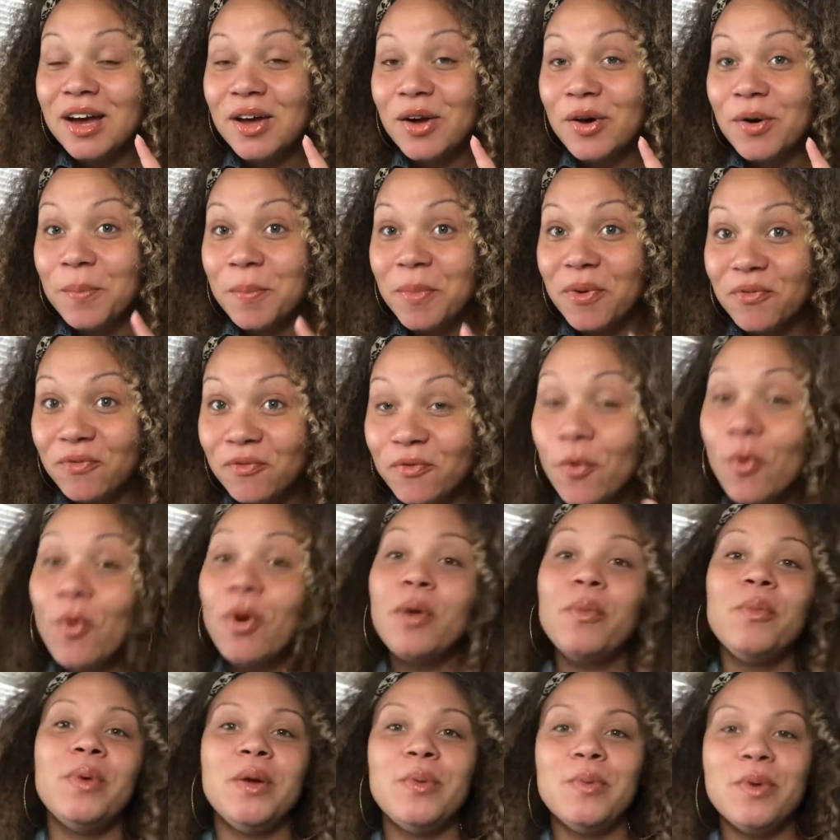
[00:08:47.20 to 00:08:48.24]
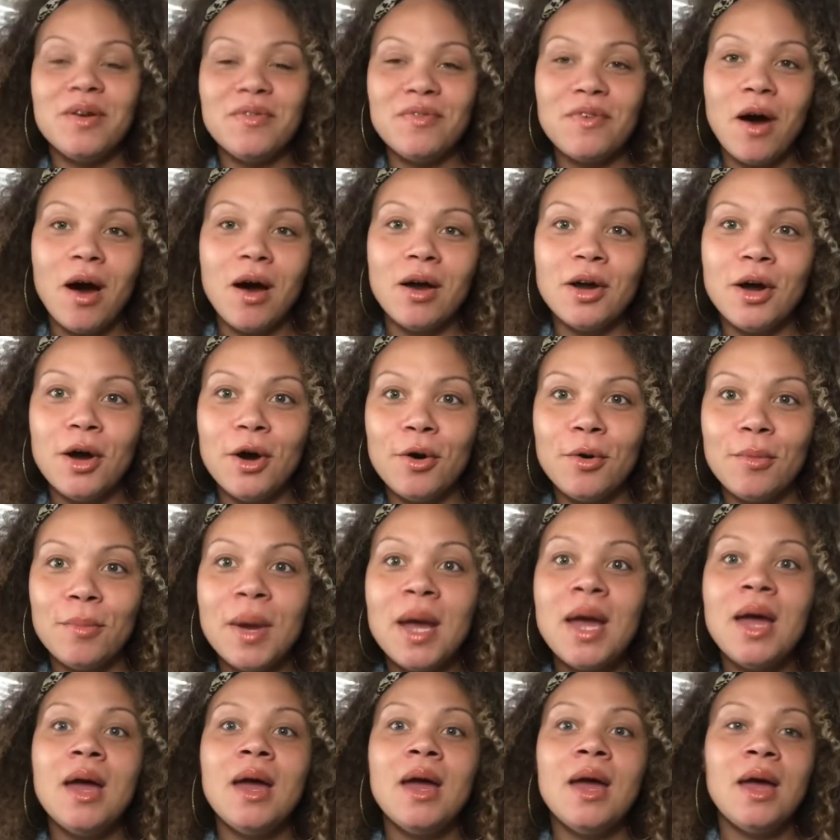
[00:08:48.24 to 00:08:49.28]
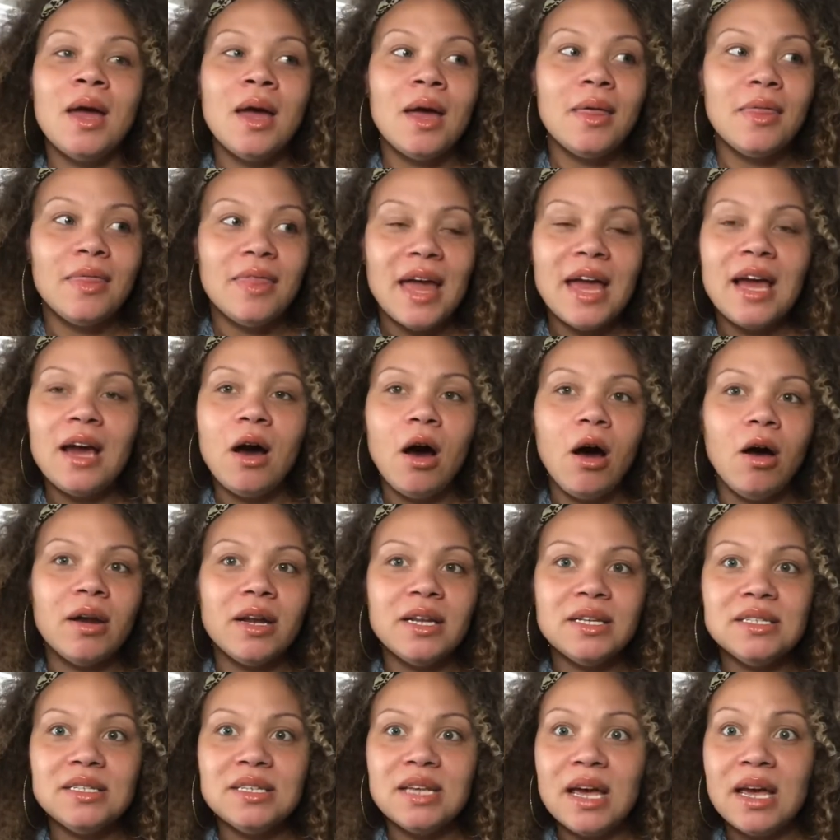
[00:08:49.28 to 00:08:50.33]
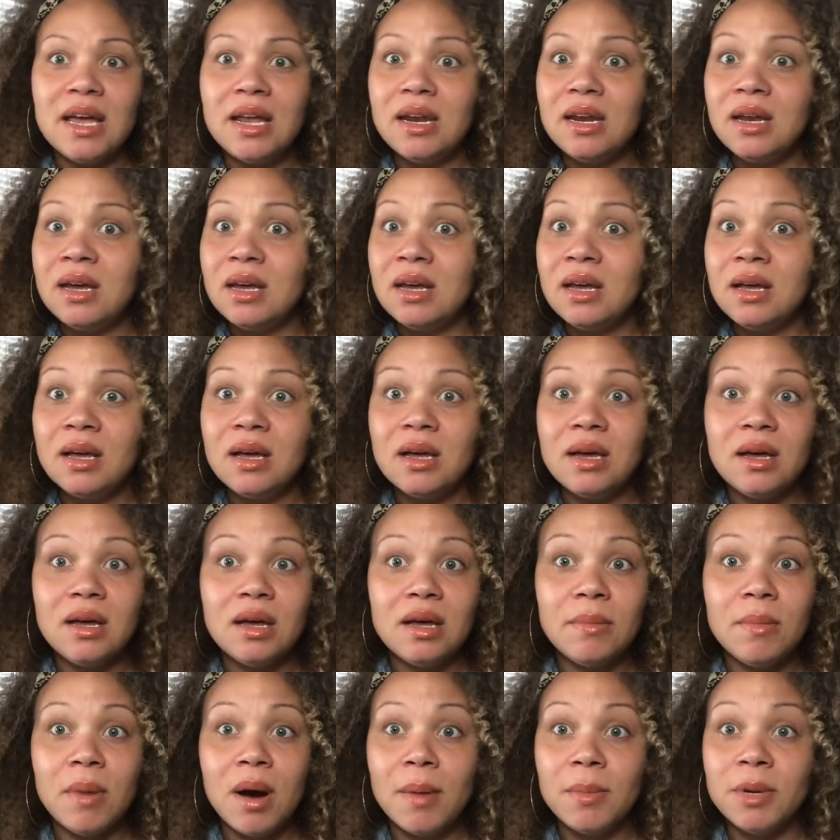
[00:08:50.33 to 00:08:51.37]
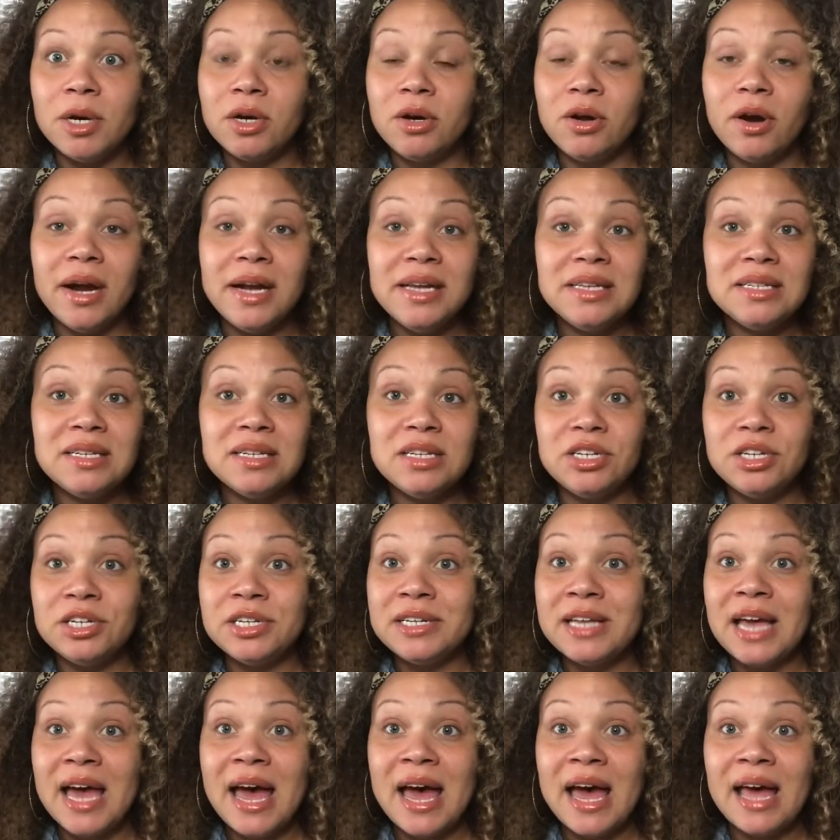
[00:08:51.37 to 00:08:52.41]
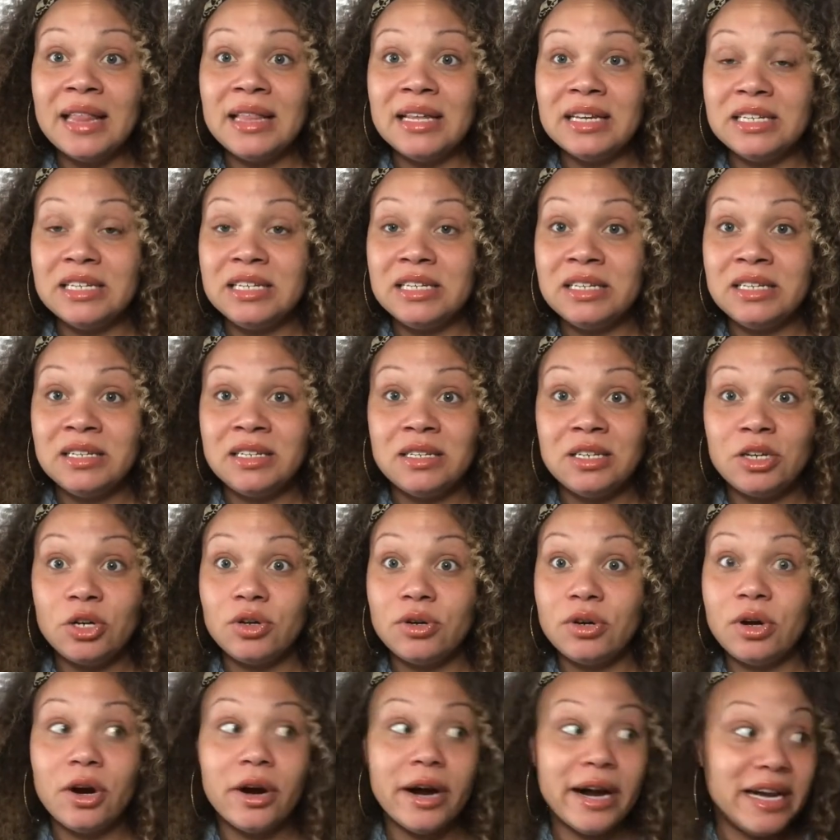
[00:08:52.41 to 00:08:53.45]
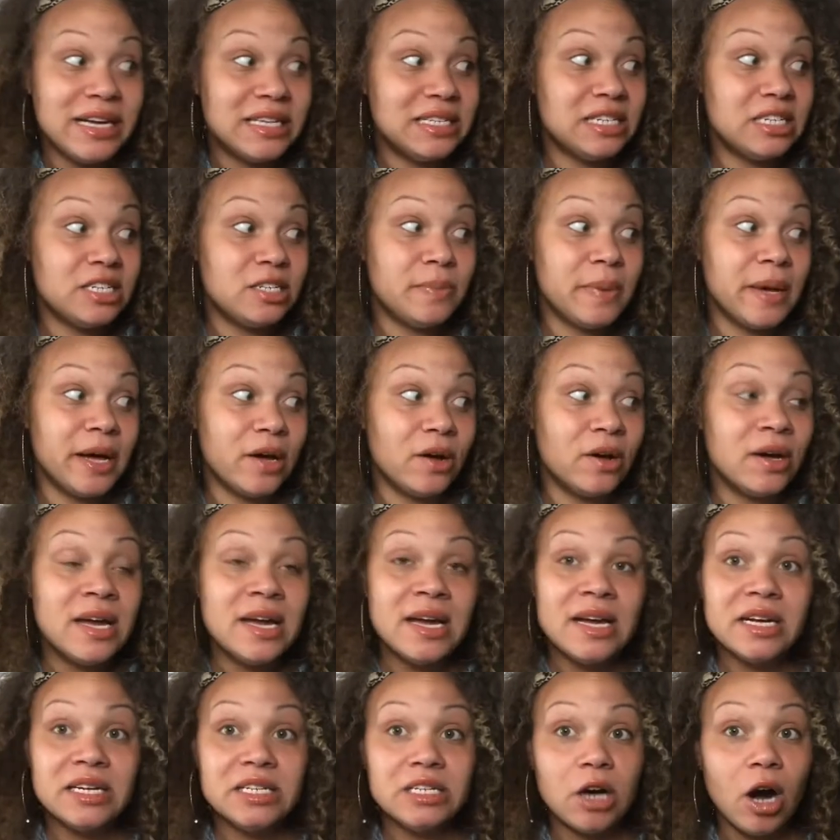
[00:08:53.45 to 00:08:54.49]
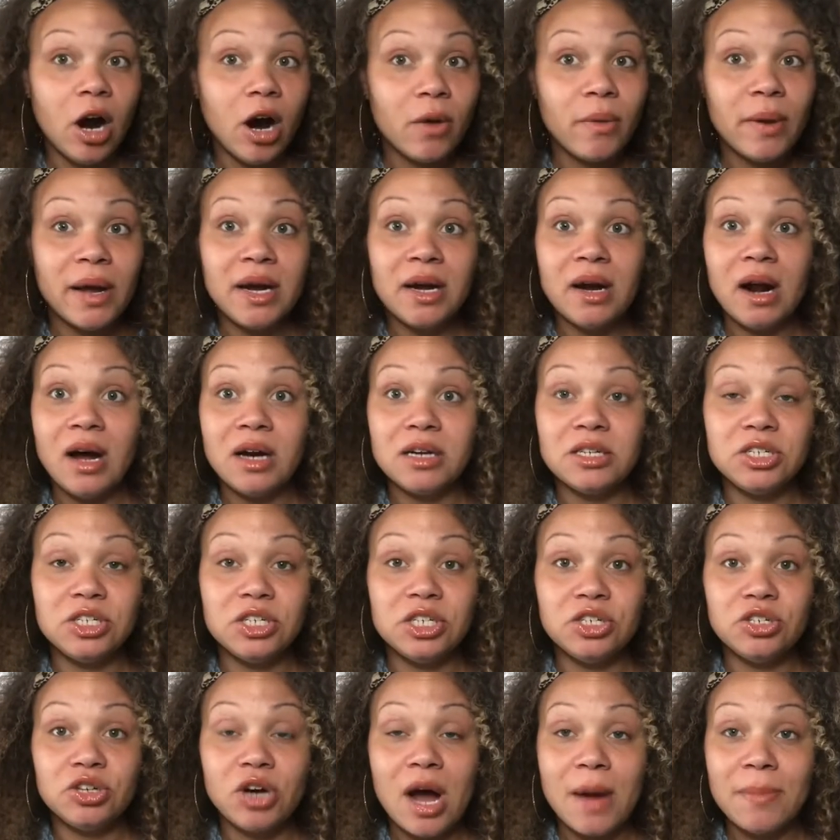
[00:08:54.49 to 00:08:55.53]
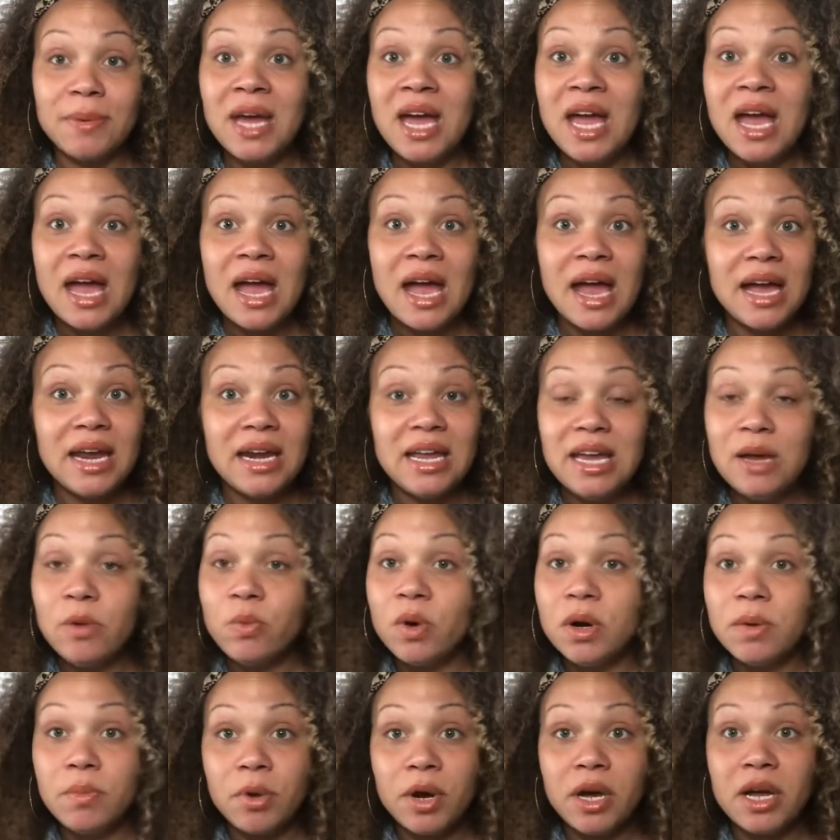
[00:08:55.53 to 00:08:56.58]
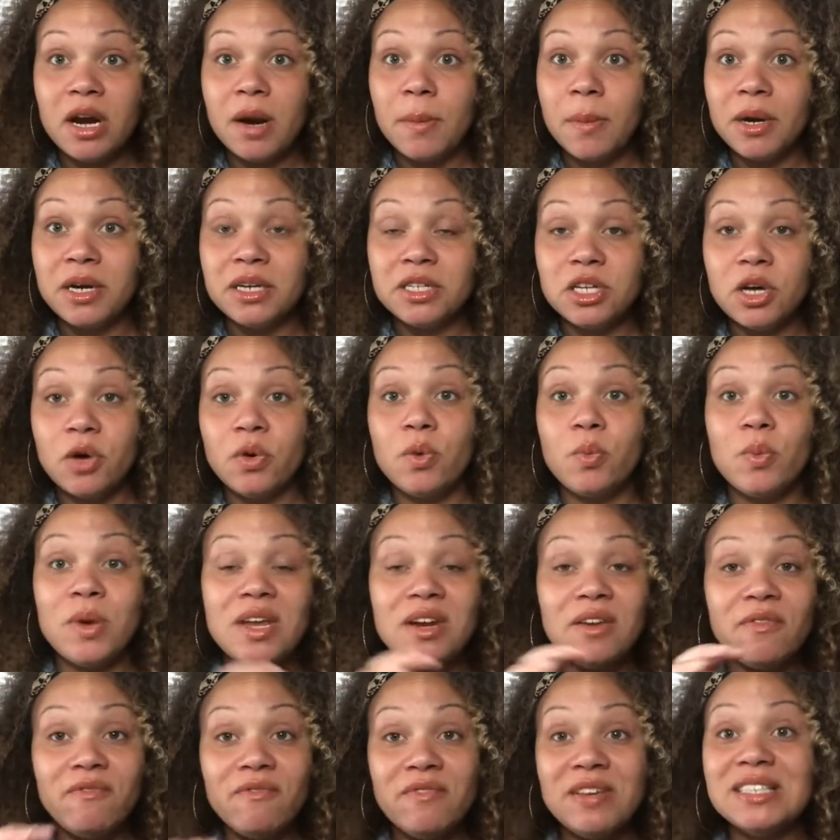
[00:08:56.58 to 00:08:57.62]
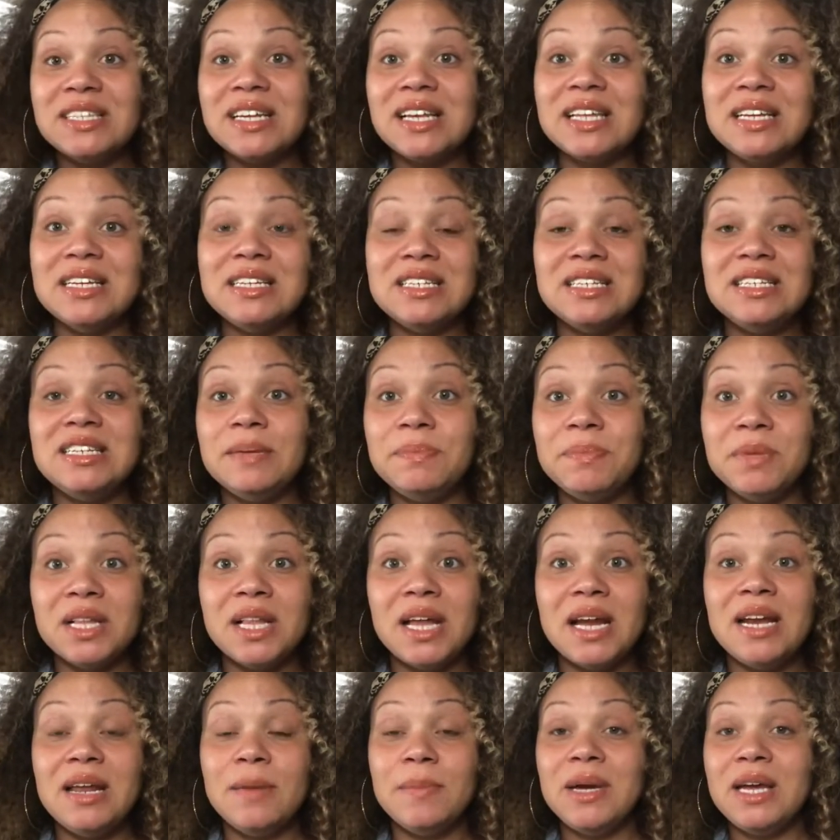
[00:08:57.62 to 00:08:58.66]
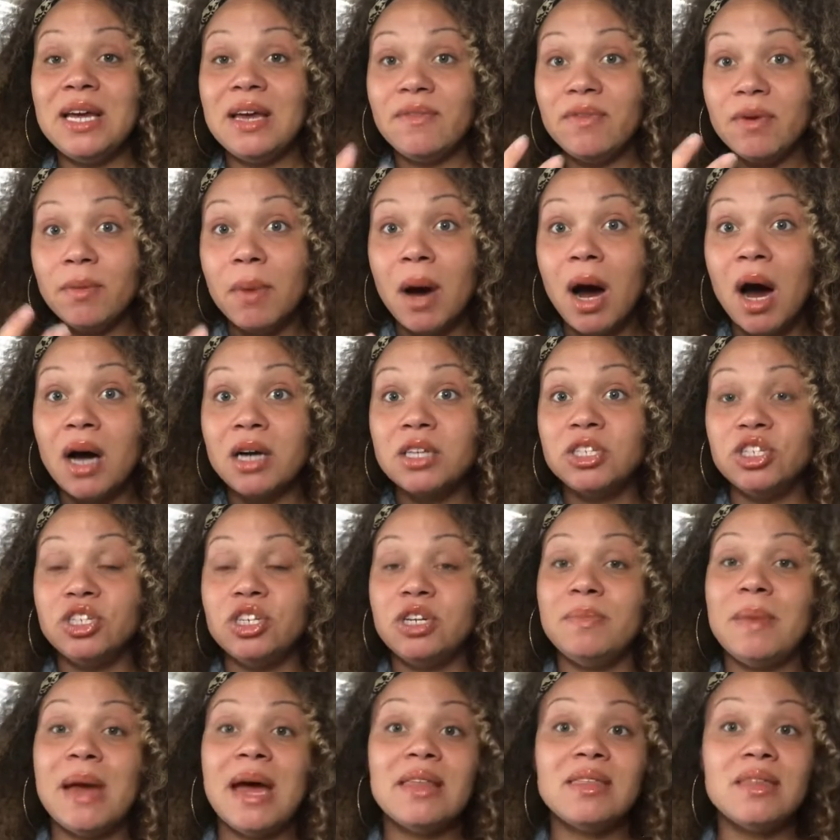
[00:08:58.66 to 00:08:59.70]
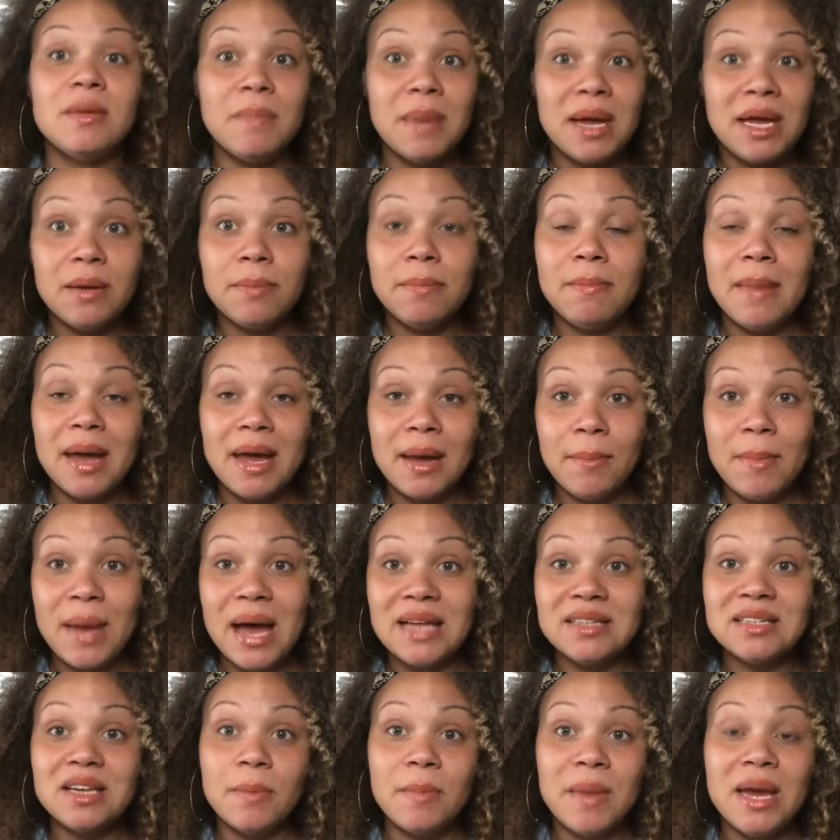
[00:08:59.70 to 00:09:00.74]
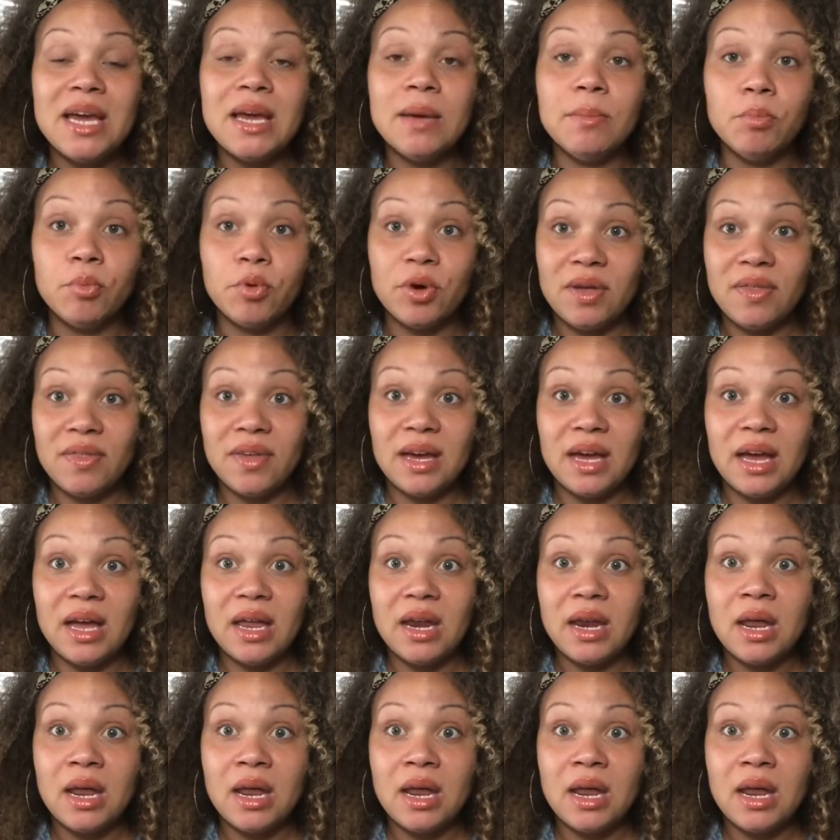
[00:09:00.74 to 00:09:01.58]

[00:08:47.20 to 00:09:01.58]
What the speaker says: before we would have gone home, they called and said, Mama, Grayson just had this crazy spell. His heart rate and oxygen dropped, and he wouldn't bring it up on his own, and we had to physically stimulate him and give him an oxygen mask and make him breathe again.